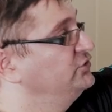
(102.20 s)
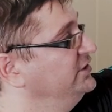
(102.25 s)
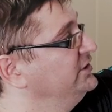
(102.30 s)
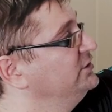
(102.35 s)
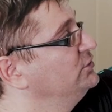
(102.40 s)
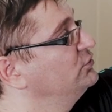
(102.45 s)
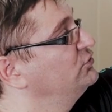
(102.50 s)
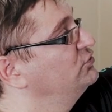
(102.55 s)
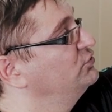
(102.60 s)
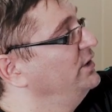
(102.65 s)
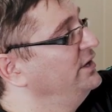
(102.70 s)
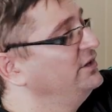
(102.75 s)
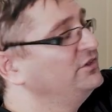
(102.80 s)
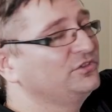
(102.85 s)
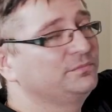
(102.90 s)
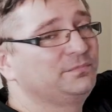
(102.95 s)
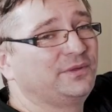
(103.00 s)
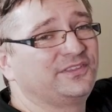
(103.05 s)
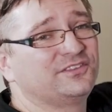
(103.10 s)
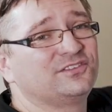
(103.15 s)
or signal
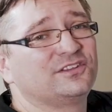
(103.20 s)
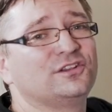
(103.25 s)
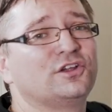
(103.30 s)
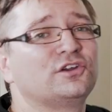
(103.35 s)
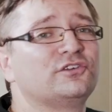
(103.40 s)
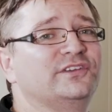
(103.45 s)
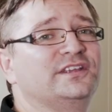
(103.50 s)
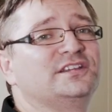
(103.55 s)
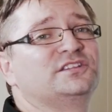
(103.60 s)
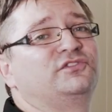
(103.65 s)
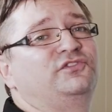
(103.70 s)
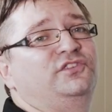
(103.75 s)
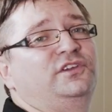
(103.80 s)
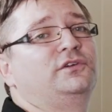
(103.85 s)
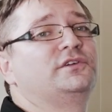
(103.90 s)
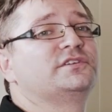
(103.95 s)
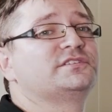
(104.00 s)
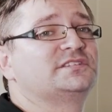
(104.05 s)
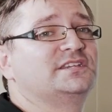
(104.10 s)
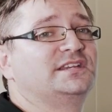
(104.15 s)
strength, but there's a lot of
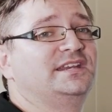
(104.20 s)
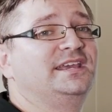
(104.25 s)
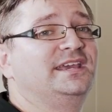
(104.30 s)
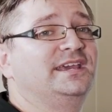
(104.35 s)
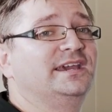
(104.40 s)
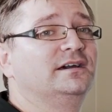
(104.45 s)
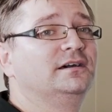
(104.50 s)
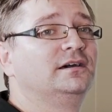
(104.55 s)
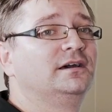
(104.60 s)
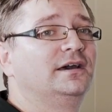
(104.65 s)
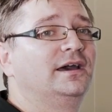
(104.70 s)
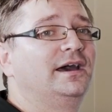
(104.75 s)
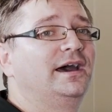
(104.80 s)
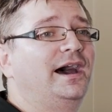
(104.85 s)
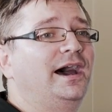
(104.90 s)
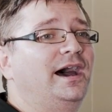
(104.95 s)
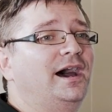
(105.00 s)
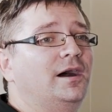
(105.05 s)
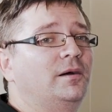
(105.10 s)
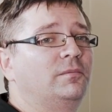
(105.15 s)
interference in here
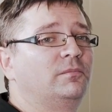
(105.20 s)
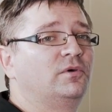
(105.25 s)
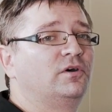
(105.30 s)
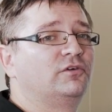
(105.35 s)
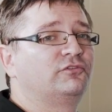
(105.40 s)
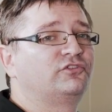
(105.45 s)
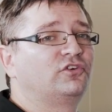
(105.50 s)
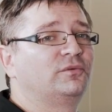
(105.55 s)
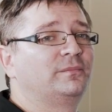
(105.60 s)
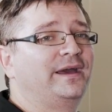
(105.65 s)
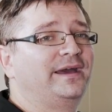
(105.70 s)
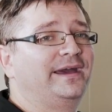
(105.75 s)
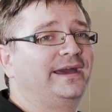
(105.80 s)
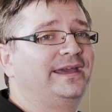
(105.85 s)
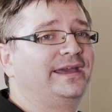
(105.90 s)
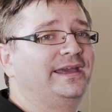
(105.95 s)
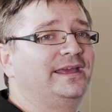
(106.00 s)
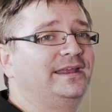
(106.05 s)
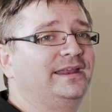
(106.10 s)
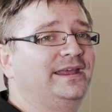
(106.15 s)
um, from
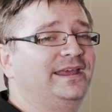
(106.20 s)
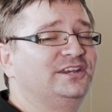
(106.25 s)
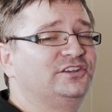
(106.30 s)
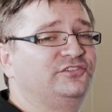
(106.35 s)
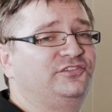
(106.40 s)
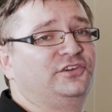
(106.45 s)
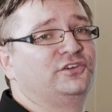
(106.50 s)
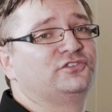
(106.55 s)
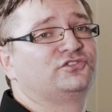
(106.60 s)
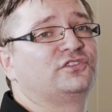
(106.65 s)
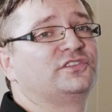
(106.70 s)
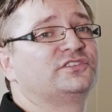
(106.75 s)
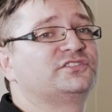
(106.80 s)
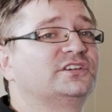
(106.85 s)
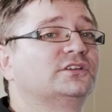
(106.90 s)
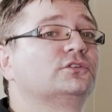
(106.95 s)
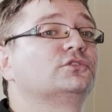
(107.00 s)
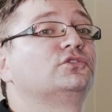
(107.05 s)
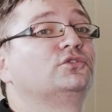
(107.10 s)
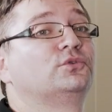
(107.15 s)
a interference on the
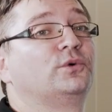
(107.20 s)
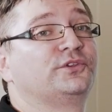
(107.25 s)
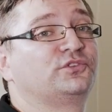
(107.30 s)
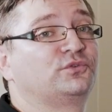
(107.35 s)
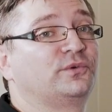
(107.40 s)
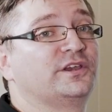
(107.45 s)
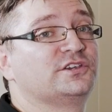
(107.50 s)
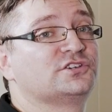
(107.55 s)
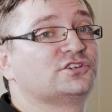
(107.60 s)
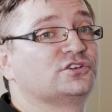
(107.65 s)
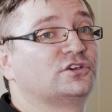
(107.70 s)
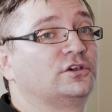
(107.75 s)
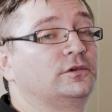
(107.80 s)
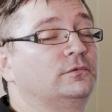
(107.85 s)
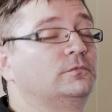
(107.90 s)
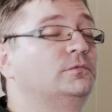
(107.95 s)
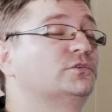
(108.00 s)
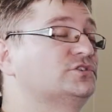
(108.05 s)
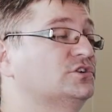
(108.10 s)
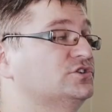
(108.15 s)
signal to noise
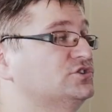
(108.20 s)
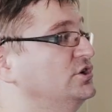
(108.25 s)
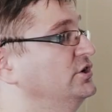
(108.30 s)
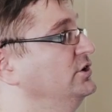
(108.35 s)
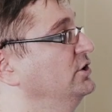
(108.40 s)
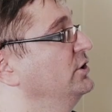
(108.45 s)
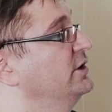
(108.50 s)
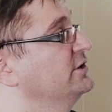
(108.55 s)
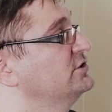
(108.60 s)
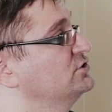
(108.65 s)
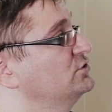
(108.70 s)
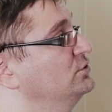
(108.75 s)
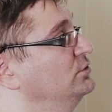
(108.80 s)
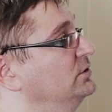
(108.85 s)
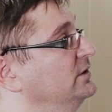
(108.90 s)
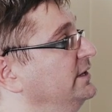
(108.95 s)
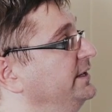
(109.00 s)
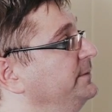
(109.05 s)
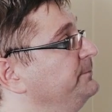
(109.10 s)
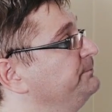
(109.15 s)
ratio, which I'll show you guys
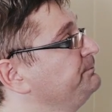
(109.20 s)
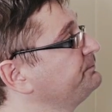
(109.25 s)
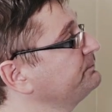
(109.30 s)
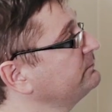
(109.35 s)
shortly.